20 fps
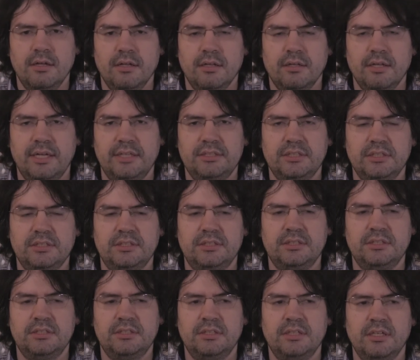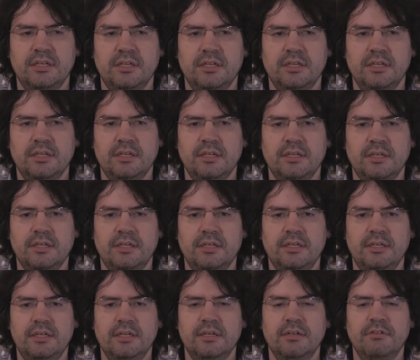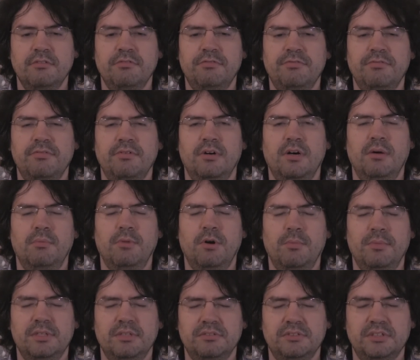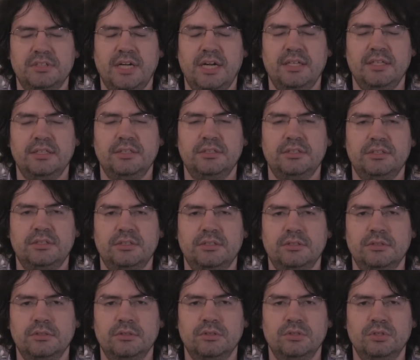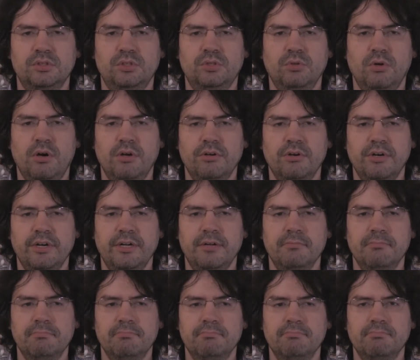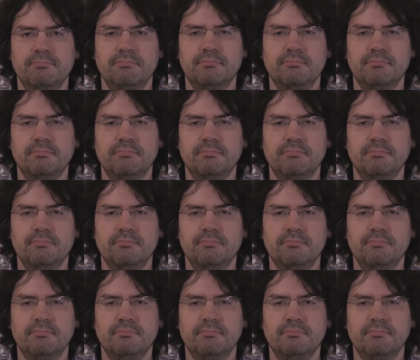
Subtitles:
let us give a moment of silence to honor him.